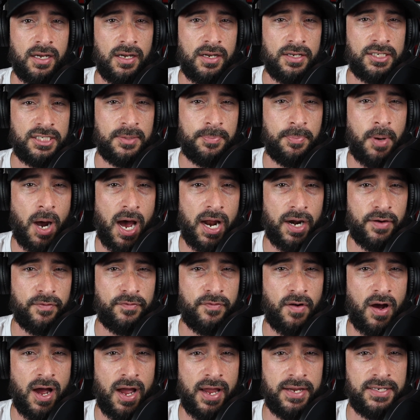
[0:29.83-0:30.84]

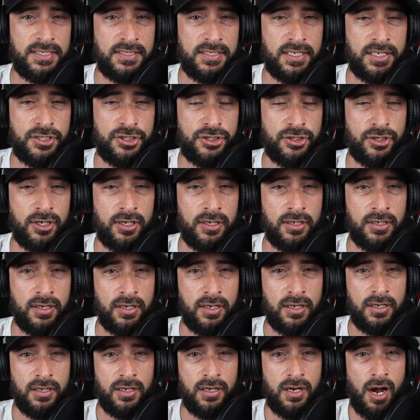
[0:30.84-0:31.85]
Spotify, Stitcher,
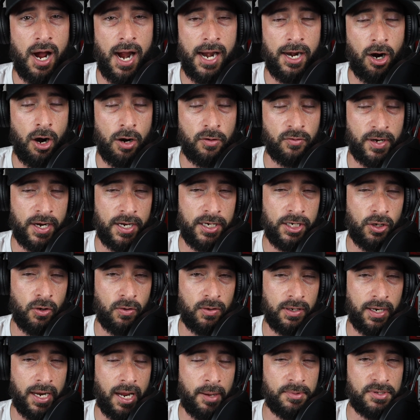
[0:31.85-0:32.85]
iHeartRadio,
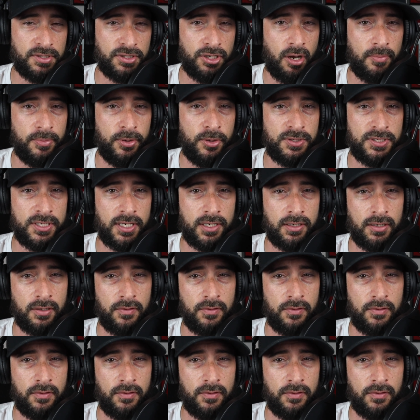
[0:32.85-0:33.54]
and Amazon Music.